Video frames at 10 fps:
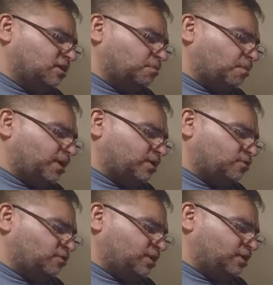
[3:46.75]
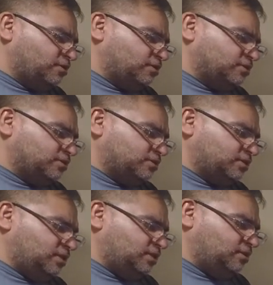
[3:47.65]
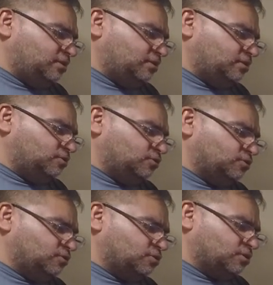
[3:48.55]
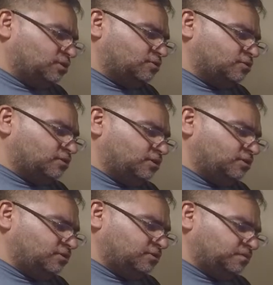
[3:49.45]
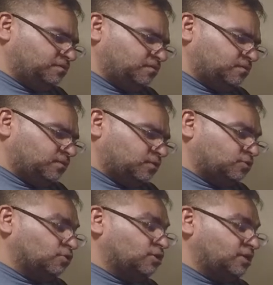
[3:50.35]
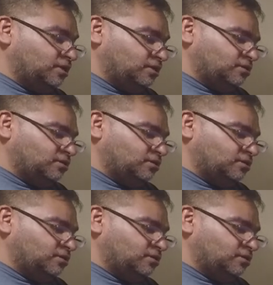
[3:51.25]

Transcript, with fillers: Michael and Agustin, two cookies. Cookies.